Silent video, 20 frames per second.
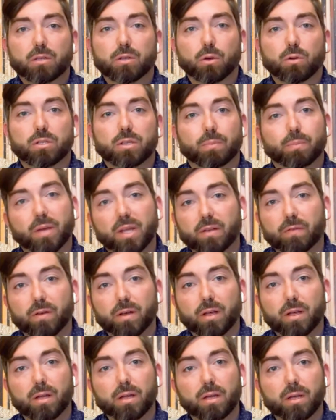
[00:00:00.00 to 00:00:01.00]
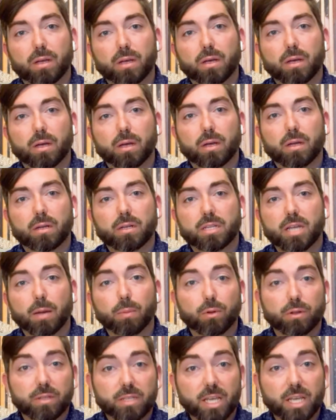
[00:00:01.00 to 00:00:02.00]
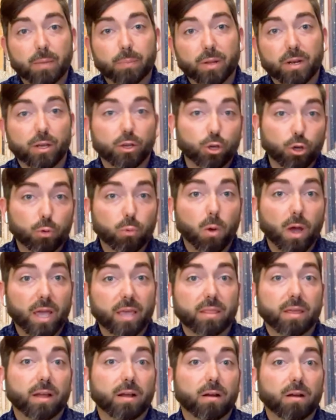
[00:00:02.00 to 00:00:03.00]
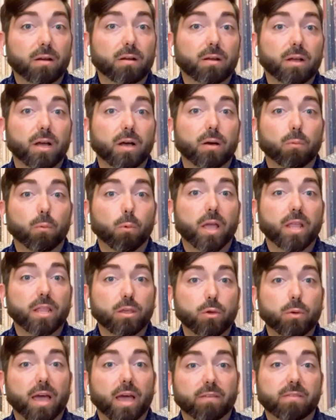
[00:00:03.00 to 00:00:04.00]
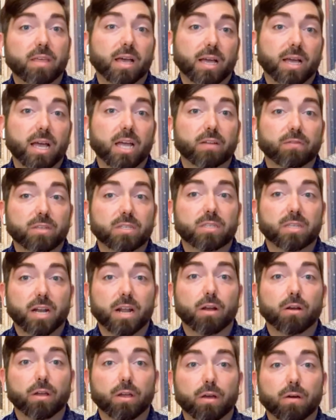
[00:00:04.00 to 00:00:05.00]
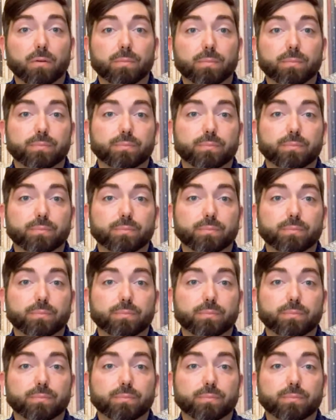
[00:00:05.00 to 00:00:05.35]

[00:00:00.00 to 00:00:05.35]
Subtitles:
So it's a bit of a double dip in a good way there when you have that kind of a scenario.